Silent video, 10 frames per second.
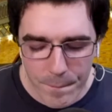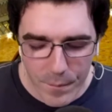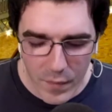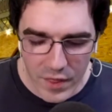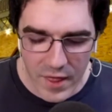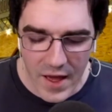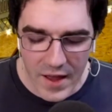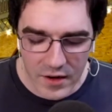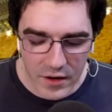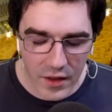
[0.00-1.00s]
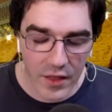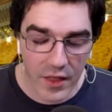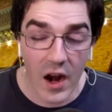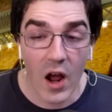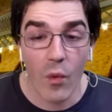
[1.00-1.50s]
that that
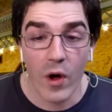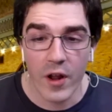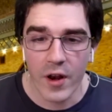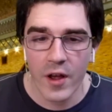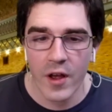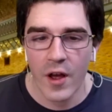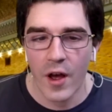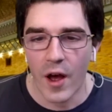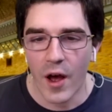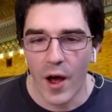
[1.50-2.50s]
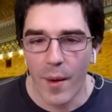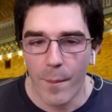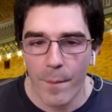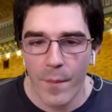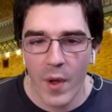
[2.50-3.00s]
I wanted. Um,
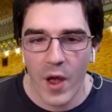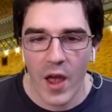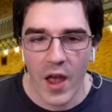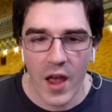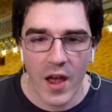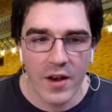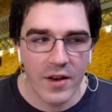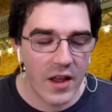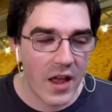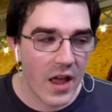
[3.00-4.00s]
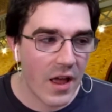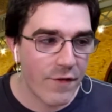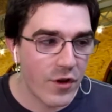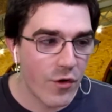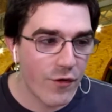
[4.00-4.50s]
and if
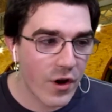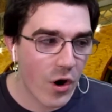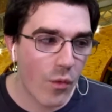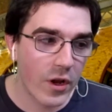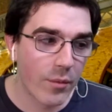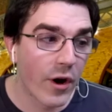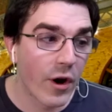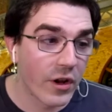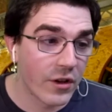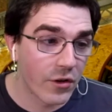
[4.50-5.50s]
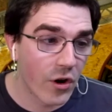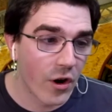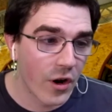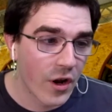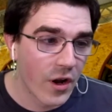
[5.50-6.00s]
you figure out what your priorities are,
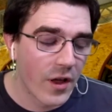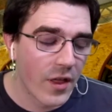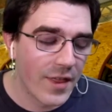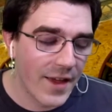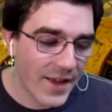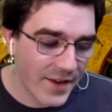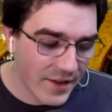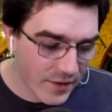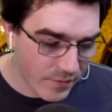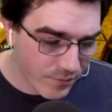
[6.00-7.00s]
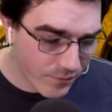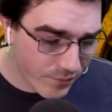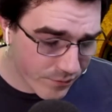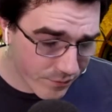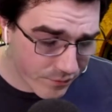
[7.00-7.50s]
then
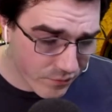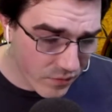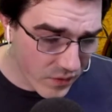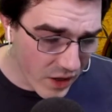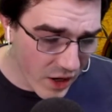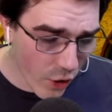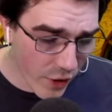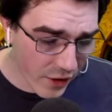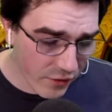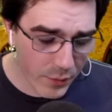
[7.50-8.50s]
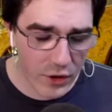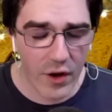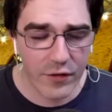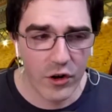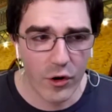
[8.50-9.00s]
you know, and that's something you'll have to
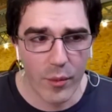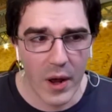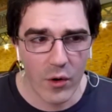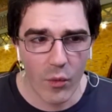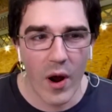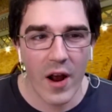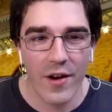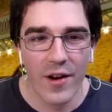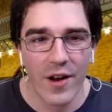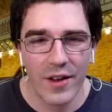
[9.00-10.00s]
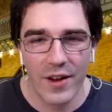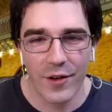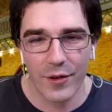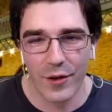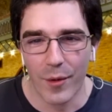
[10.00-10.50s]
do no matter where you're
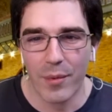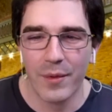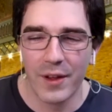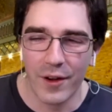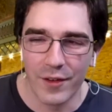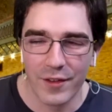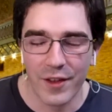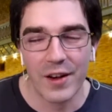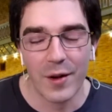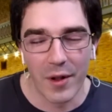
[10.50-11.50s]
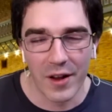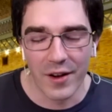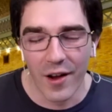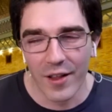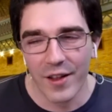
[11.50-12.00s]
you're you know deciding to apply to
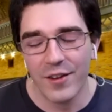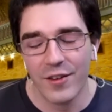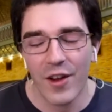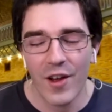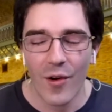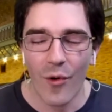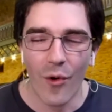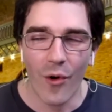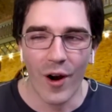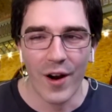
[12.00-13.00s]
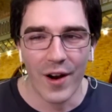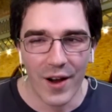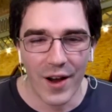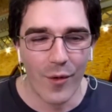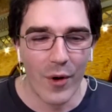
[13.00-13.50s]
college or uh,
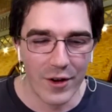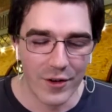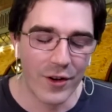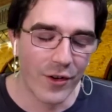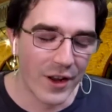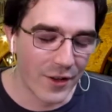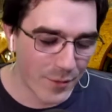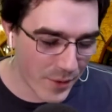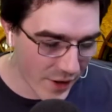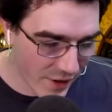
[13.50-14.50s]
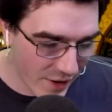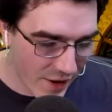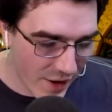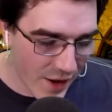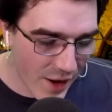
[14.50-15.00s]
what your degree is. But
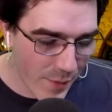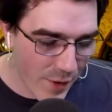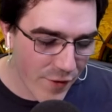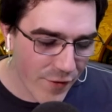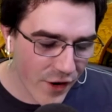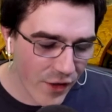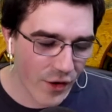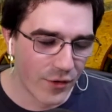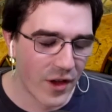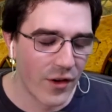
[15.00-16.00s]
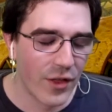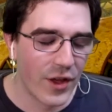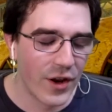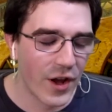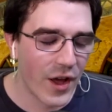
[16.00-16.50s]
um, if you figure those out, then
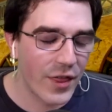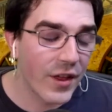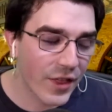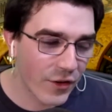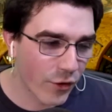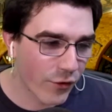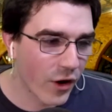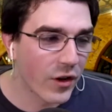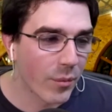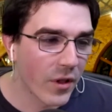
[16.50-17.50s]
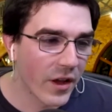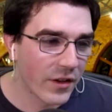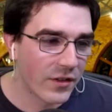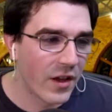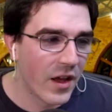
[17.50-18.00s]
I think things will fall into place.
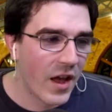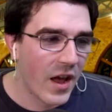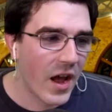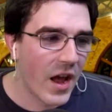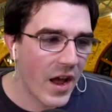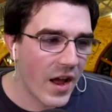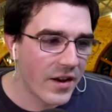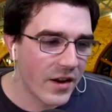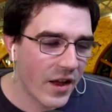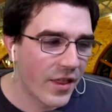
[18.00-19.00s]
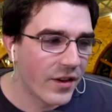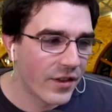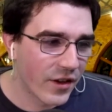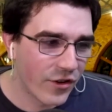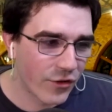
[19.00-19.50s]
And and then to
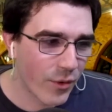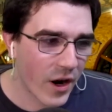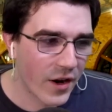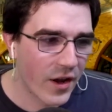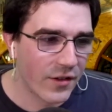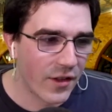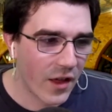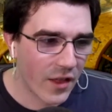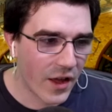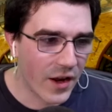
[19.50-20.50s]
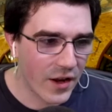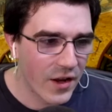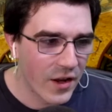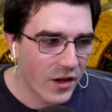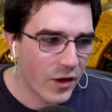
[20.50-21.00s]
just recognize that like
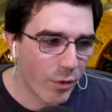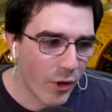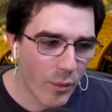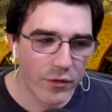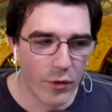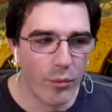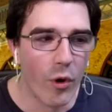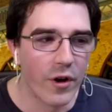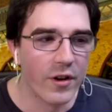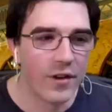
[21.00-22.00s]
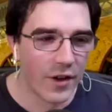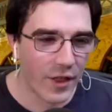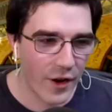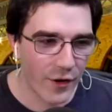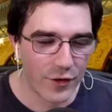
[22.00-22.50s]
diplomas are important. They are
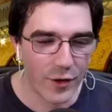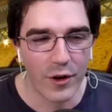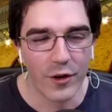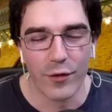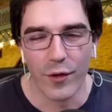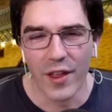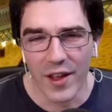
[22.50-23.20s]
a super useful thing.